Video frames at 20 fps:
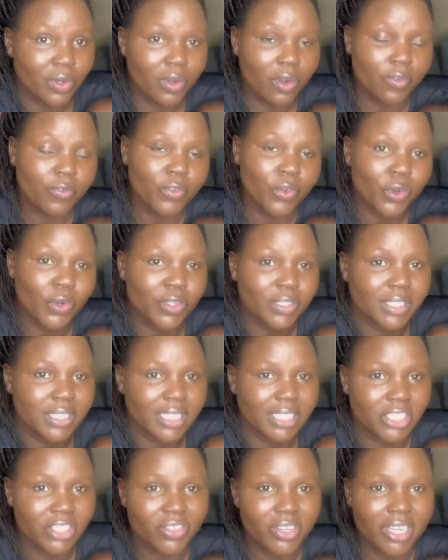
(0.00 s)
Of course,
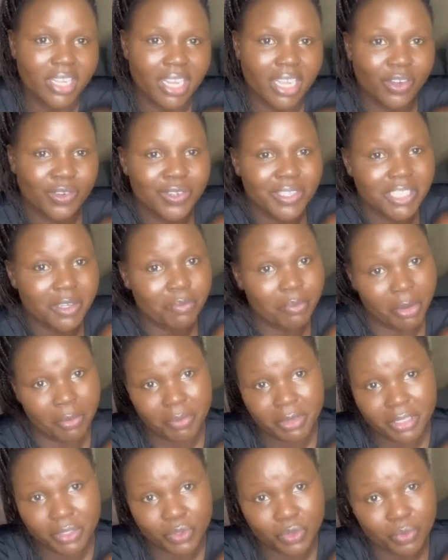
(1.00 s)
the children cannot eat
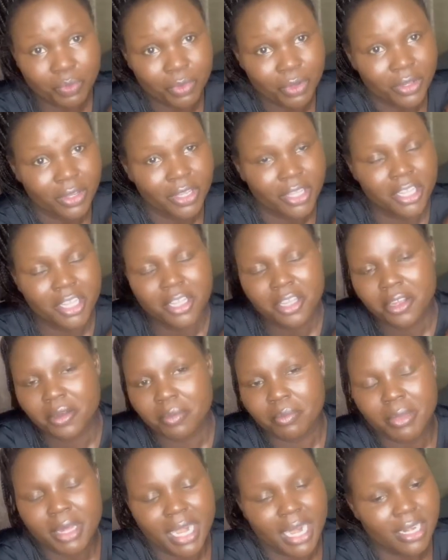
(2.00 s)
pepe soup,
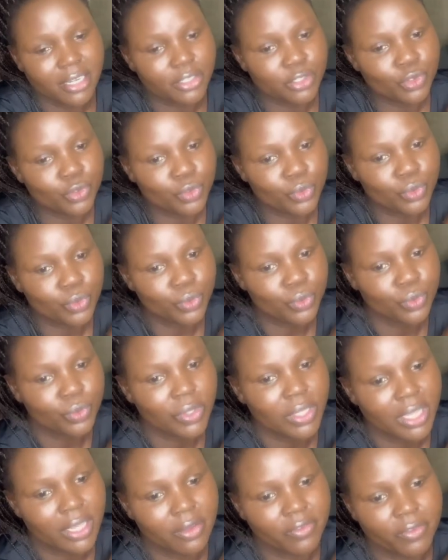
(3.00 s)
but I'll do
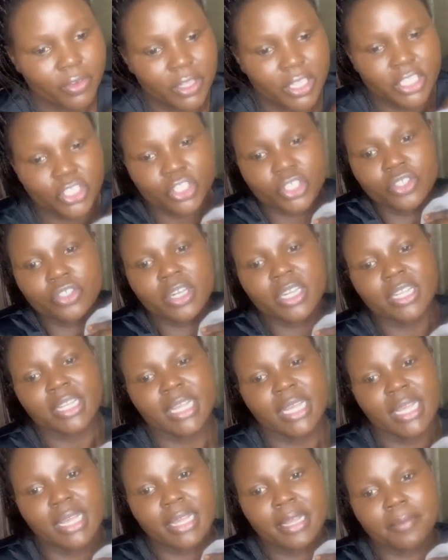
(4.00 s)
the for the children
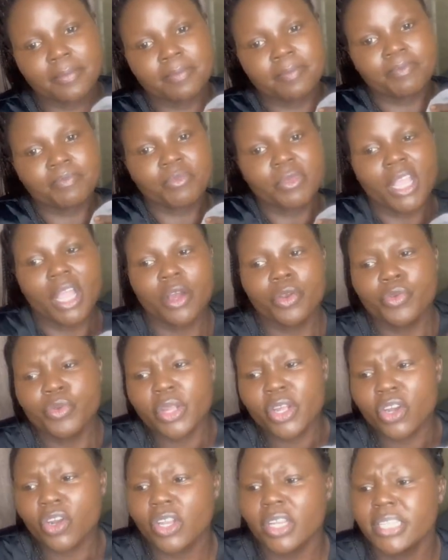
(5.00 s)
the um, how do we
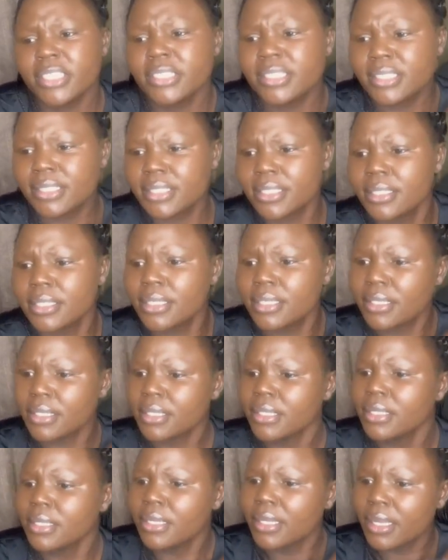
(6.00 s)
call it
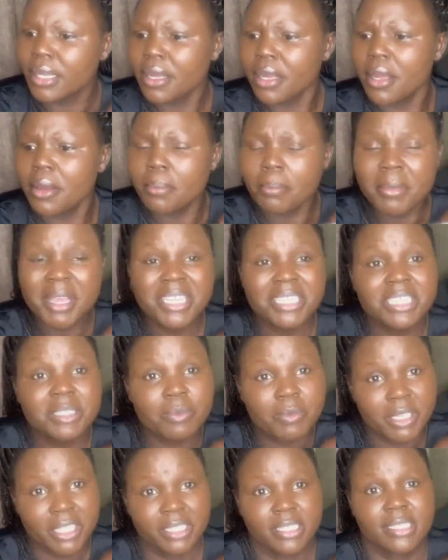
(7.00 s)

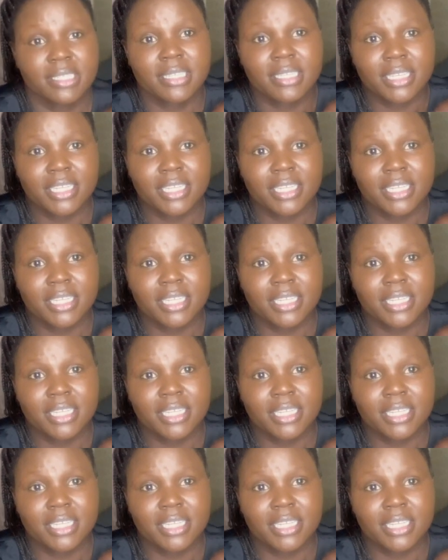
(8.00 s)
mincemeat.